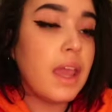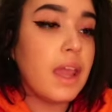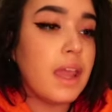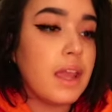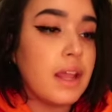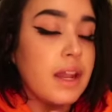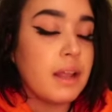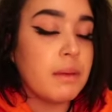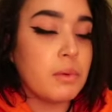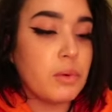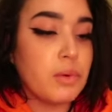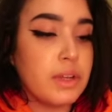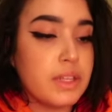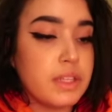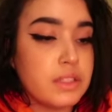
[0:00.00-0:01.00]
And I'm
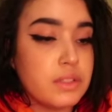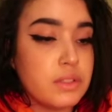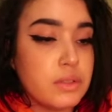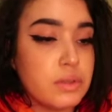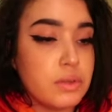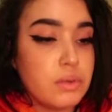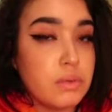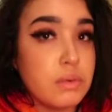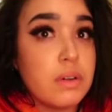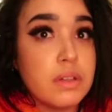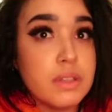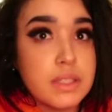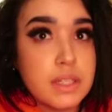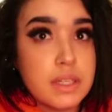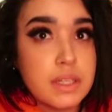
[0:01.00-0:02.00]
going to
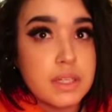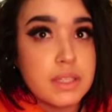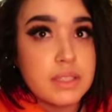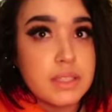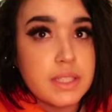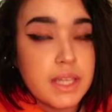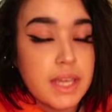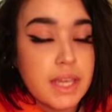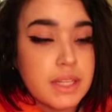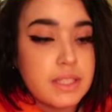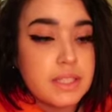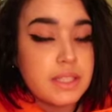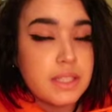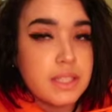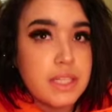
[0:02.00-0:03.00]
Ulta to
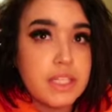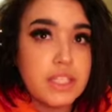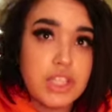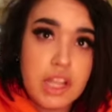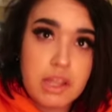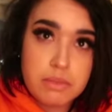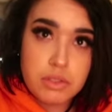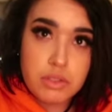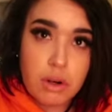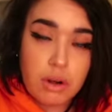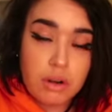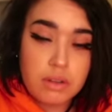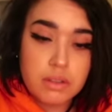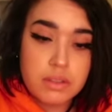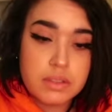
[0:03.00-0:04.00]
get the James
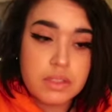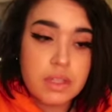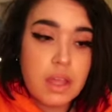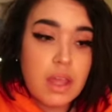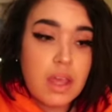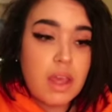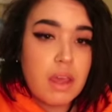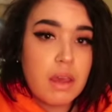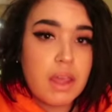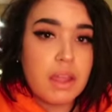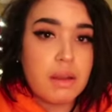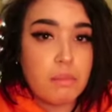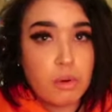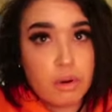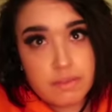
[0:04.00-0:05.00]
Charles
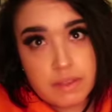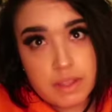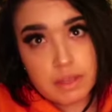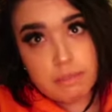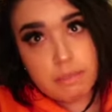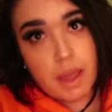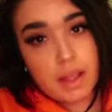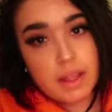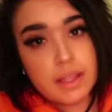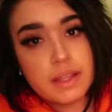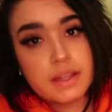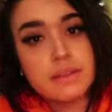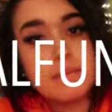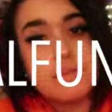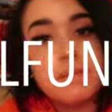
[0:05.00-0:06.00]
and Morphe palette.